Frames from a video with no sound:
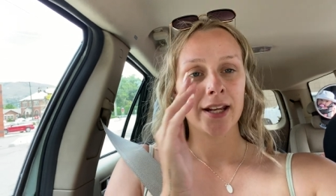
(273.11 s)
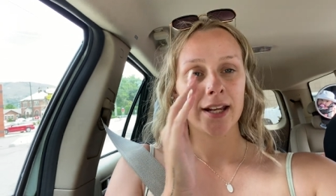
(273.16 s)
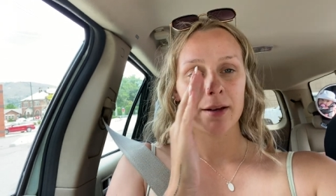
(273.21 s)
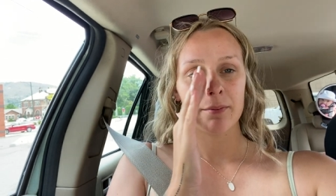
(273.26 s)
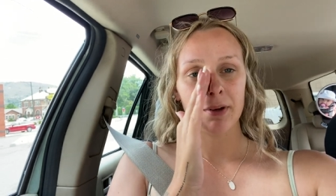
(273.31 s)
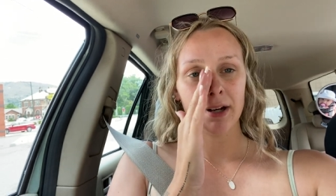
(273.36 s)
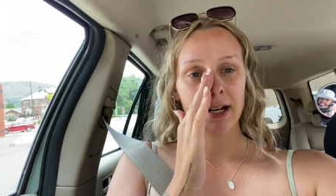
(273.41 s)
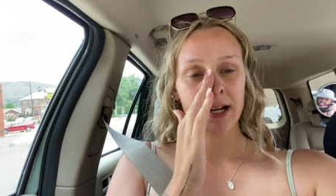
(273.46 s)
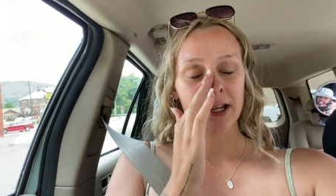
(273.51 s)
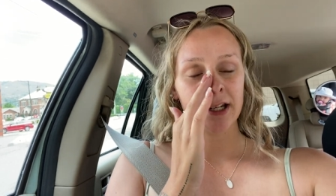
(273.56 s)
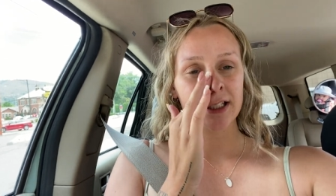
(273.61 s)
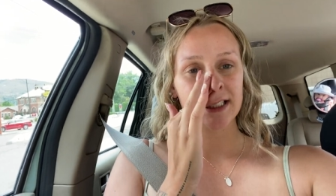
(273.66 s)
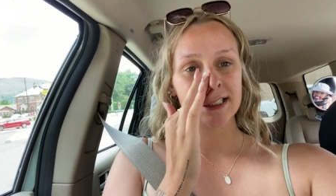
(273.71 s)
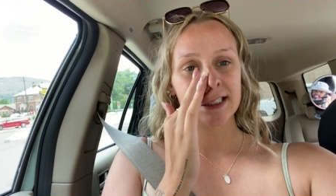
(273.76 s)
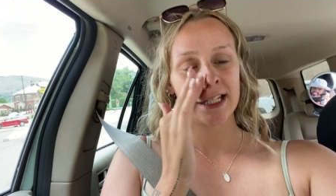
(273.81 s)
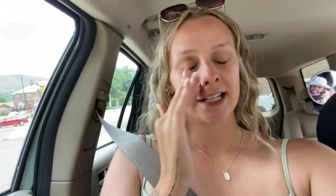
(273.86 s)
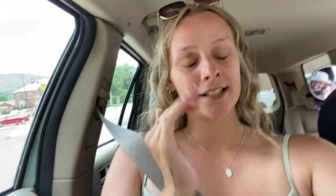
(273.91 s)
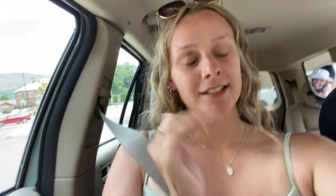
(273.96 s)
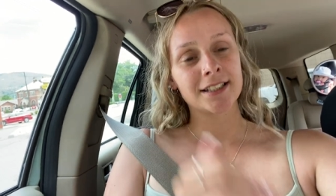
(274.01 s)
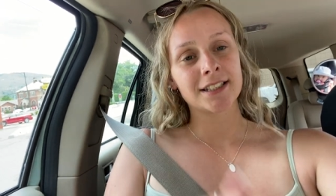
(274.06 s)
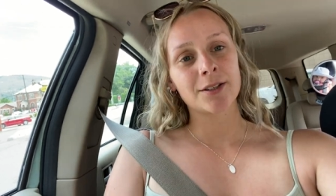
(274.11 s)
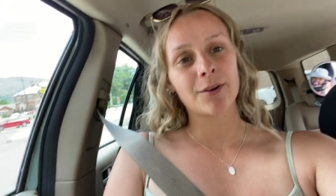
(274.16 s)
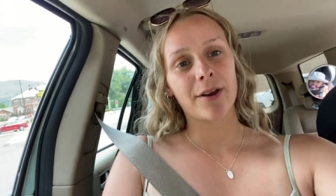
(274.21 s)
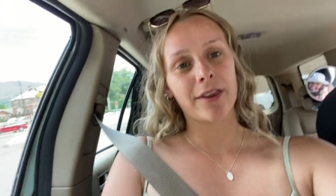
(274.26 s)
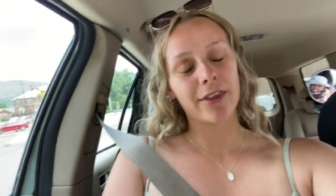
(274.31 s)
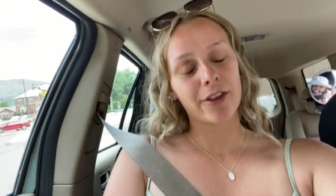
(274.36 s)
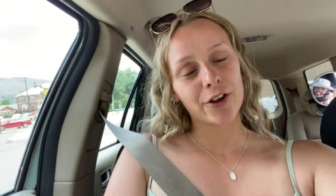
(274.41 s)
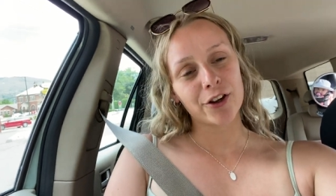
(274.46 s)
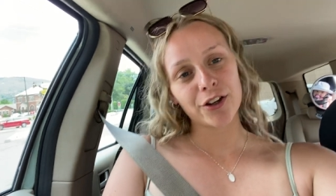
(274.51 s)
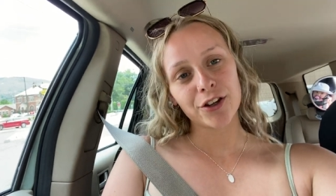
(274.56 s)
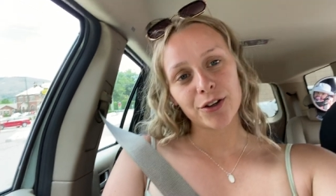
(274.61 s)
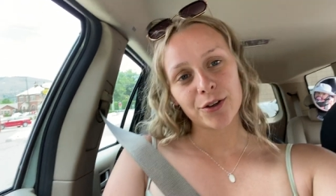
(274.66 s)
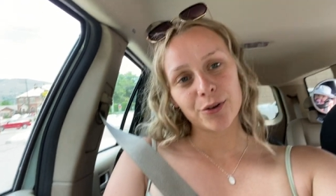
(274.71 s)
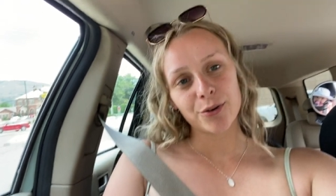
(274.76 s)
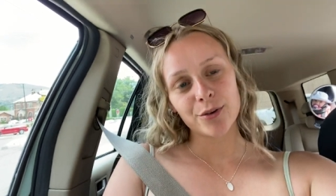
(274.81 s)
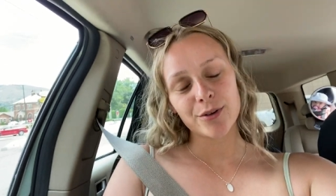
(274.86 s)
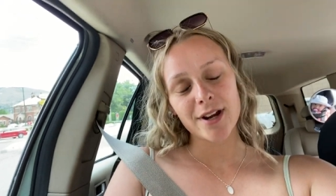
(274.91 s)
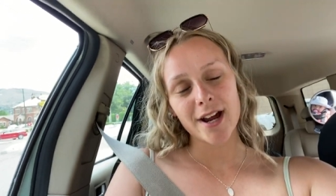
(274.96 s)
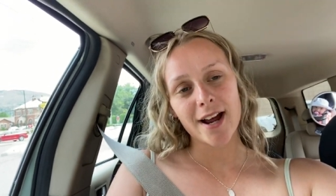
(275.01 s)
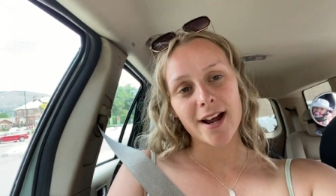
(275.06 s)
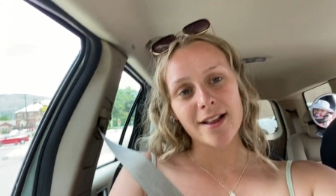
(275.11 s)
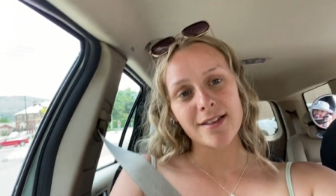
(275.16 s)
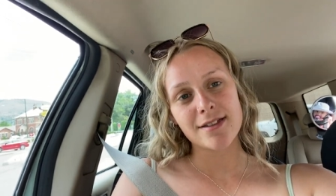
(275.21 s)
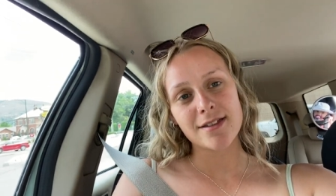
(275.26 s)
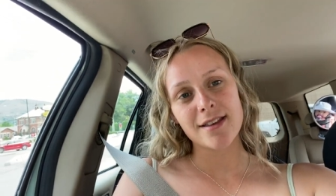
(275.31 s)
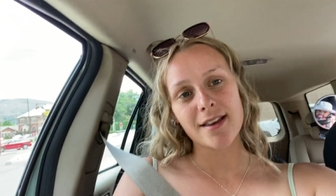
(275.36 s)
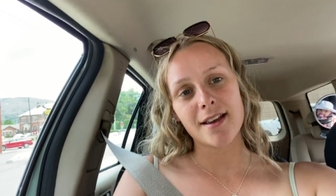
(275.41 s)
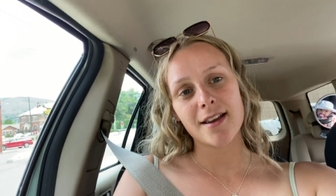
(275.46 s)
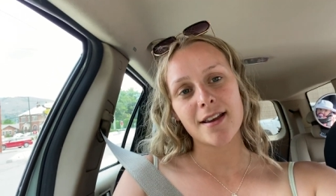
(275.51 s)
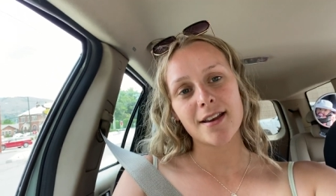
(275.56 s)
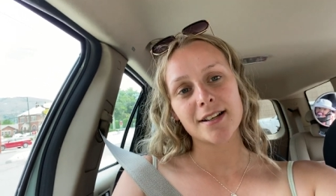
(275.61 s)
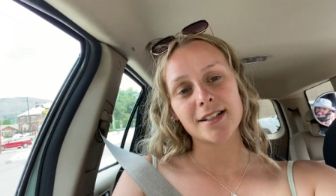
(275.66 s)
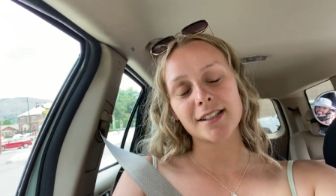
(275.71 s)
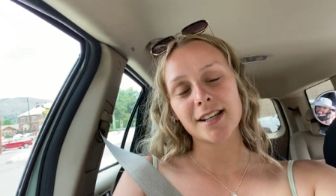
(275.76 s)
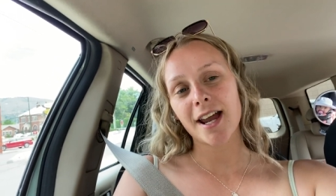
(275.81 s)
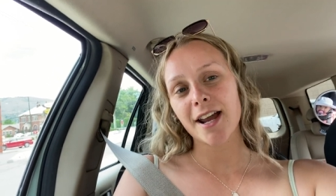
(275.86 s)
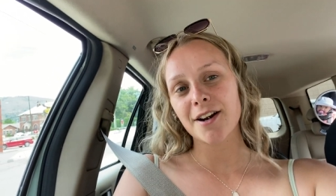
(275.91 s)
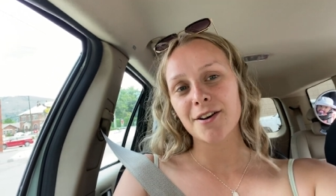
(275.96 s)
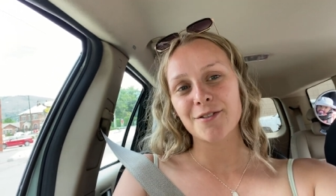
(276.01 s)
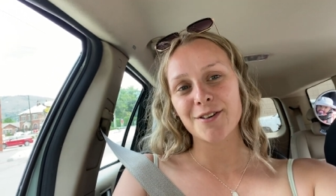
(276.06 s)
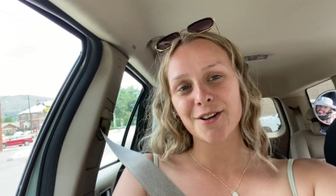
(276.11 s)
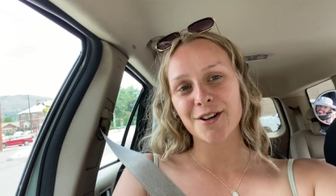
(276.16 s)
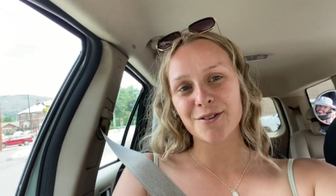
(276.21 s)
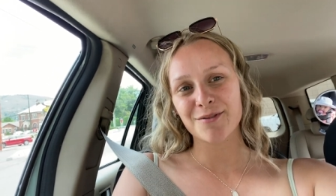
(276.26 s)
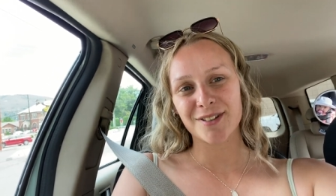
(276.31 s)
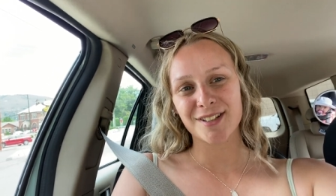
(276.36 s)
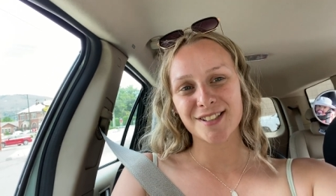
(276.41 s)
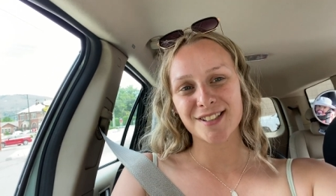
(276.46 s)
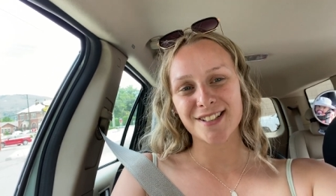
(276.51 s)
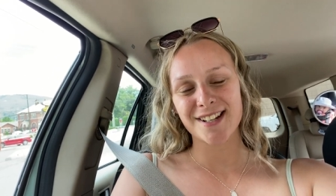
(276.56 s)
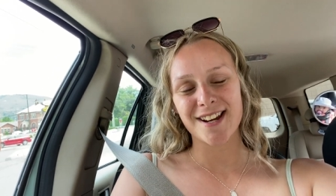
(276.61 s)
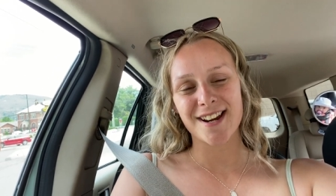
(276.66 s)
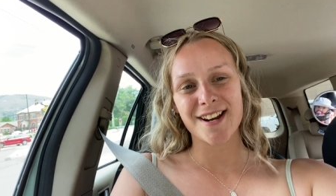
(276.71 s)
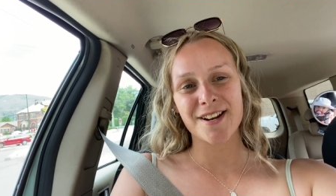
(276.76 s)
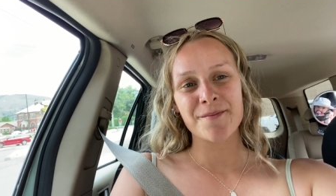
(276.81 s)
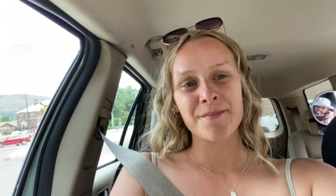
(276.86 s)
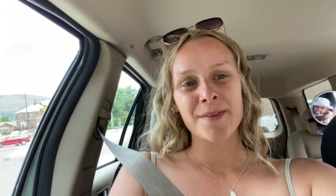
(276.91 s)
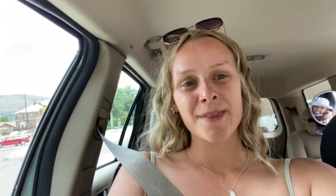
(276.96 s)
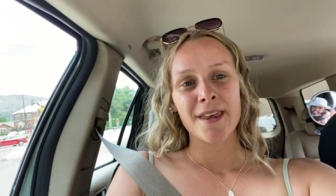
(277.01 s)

Get my nails done so I look cute at the cidery on Wednesday.